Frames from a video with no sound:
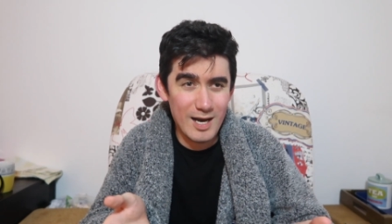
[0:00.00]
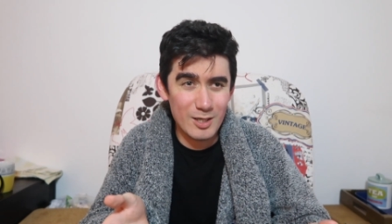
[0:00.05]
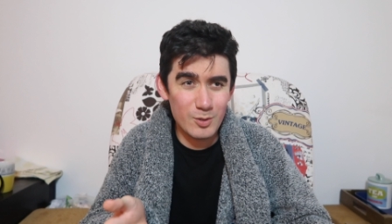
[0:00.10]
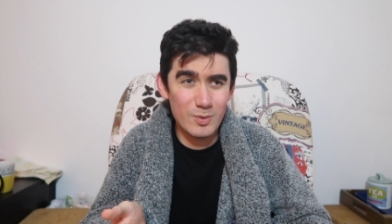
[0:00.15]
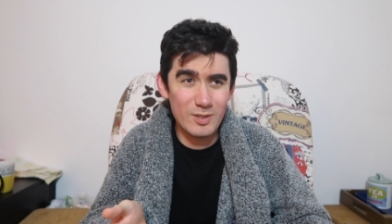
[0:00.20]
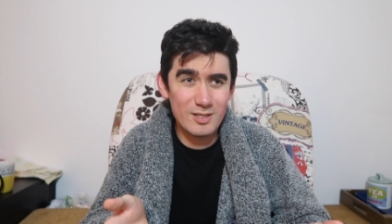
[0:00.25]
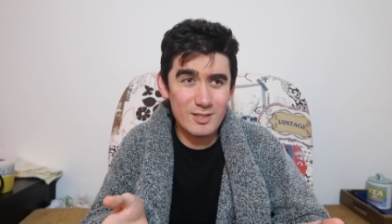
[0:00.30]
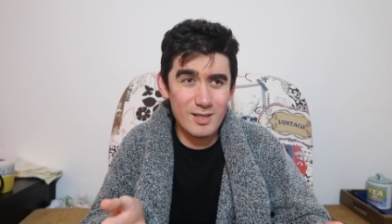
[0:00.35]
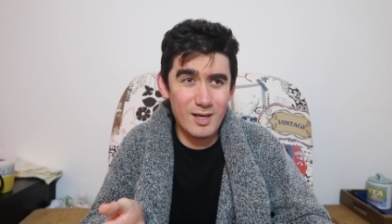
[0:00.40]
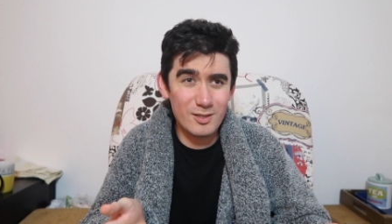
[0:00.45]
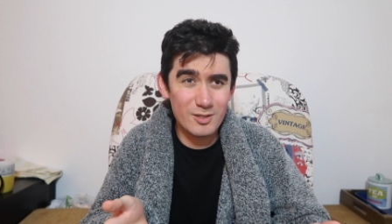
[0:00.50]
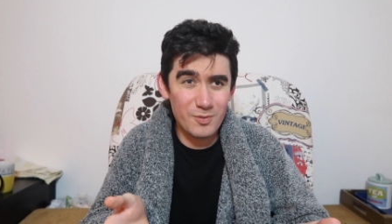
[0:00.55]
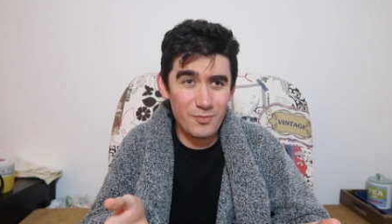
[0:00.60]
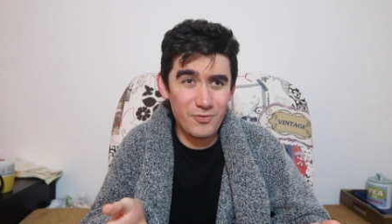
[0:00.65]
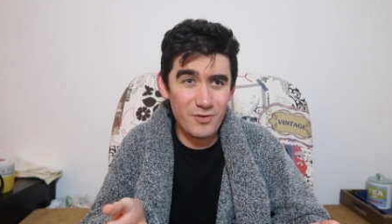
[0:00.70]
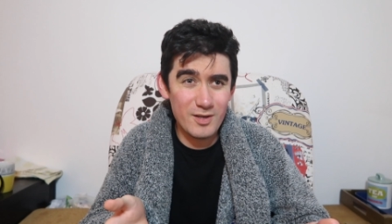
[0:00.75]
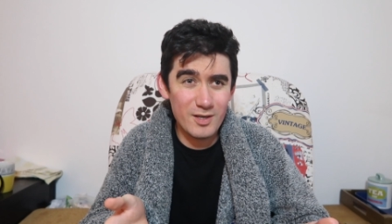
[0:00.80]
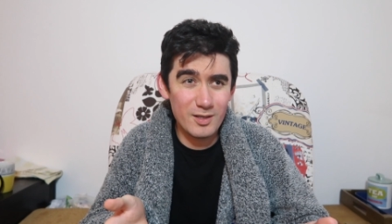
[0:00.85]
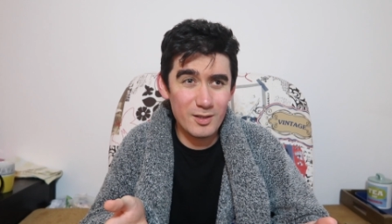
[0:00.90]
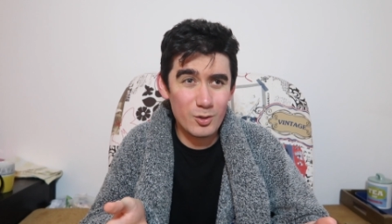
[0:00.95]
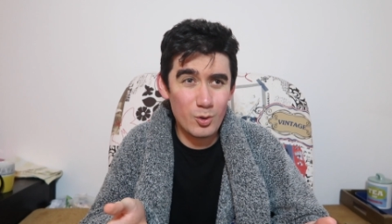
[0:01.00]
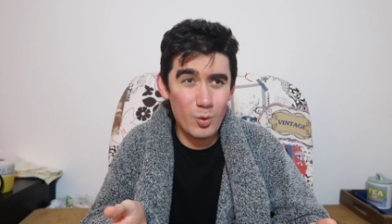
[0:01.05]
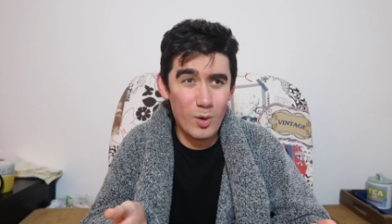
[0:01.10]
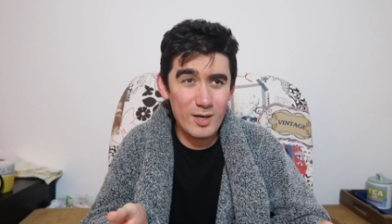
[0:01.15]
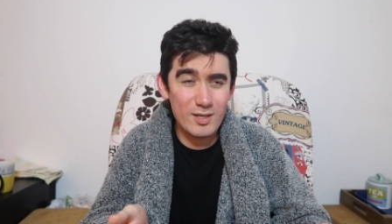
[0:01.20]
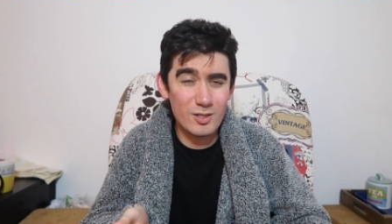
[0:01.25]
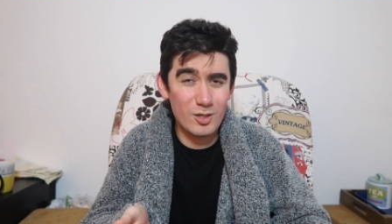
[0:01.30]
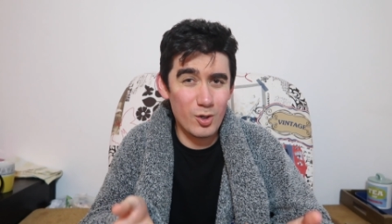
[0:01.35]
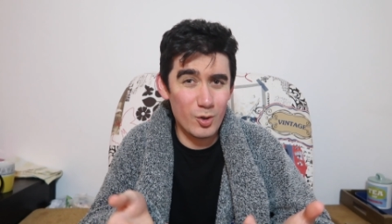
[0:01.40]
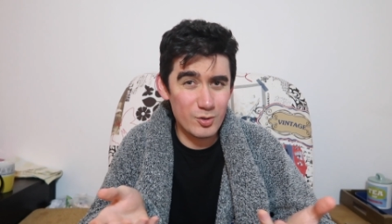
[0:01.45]
and will start to feel
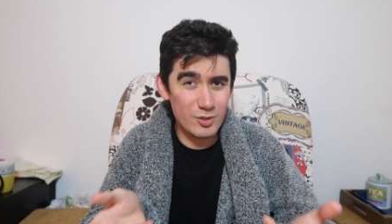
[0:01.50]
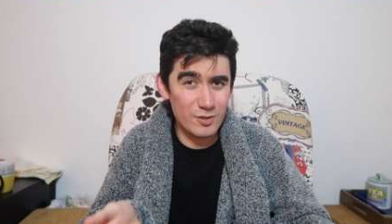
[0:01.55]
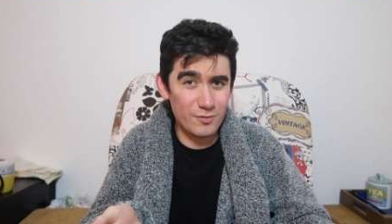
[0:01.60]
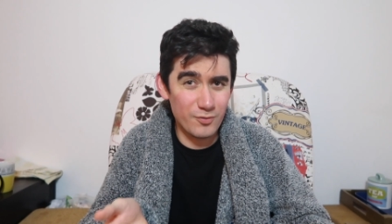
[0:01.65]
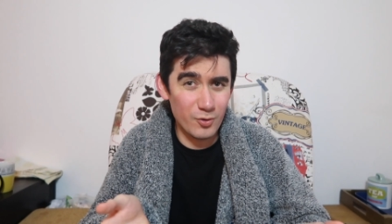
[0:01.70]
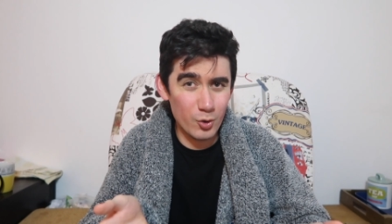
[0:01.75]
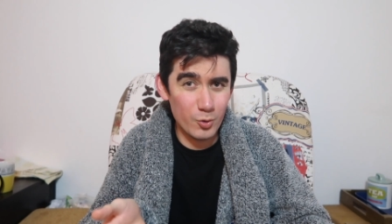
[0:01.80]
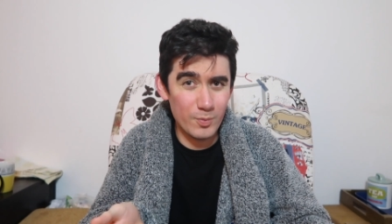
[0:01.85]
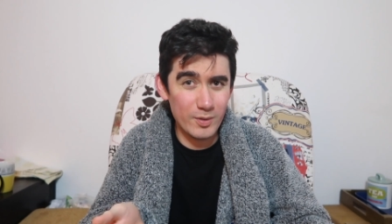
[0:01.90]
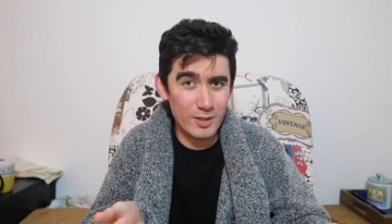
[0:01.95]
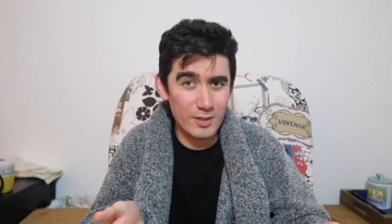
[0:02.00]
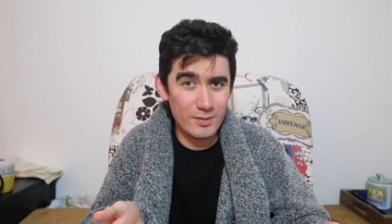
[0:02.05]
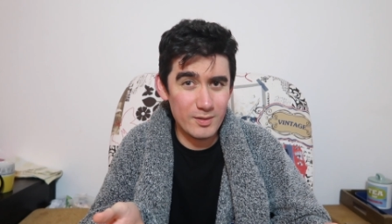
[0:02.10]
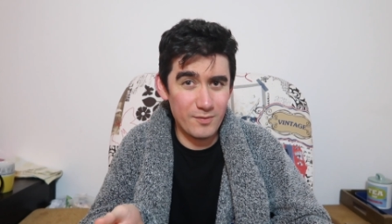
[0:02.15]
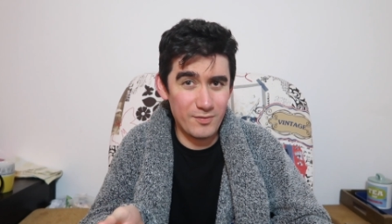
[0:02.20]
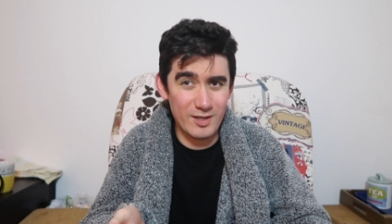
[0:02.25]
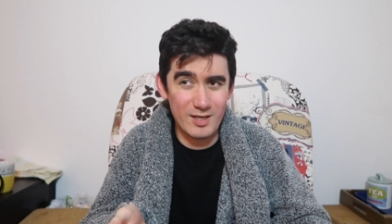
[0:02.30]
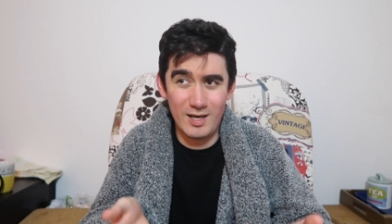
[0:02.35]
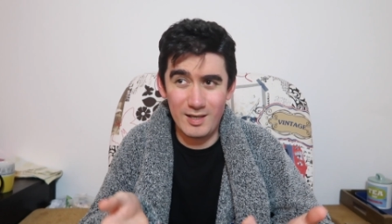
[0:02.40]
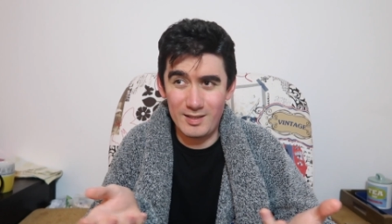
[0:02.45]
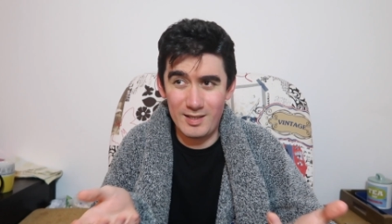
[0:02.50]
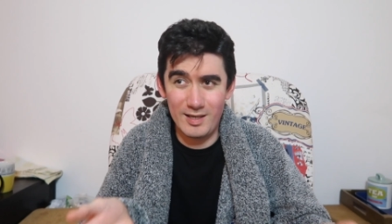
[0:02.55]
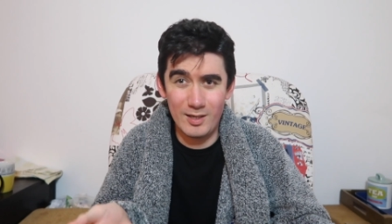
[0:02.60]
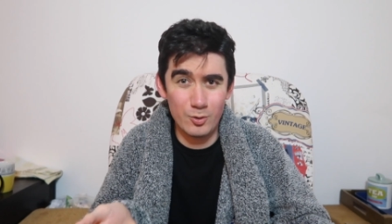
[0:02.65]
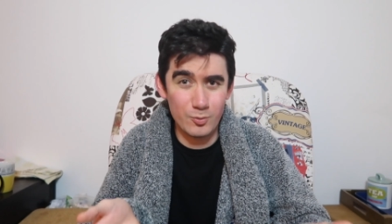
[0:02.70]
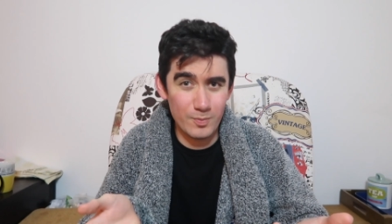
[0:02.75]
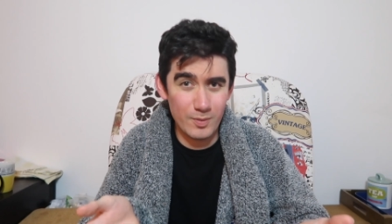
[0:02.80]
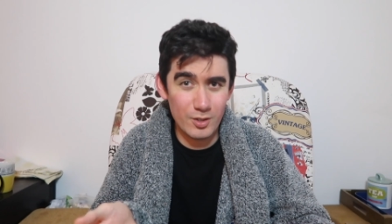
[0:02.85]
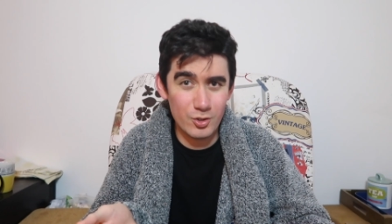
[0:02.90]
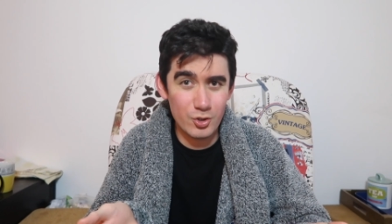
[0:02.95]
quite claustrophobic if they can't get
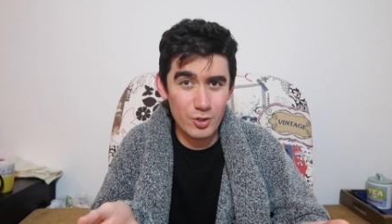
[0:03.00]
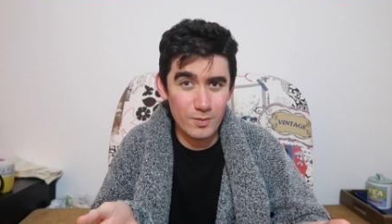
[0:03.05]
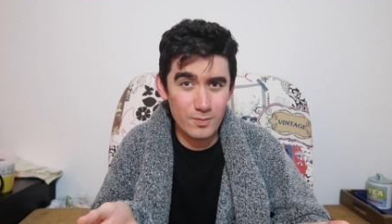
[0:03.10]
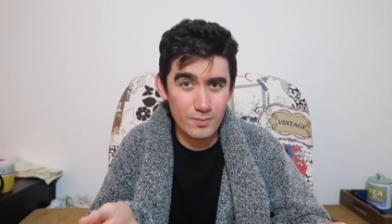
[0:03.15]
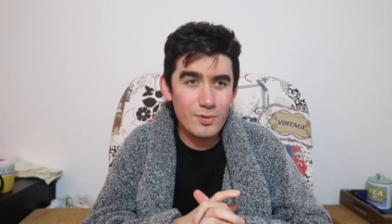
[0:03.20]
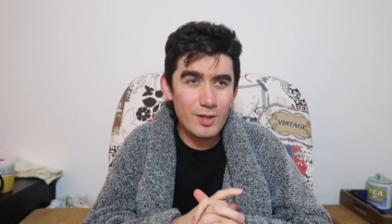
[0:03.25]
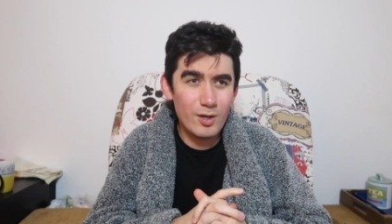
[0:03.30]
out much.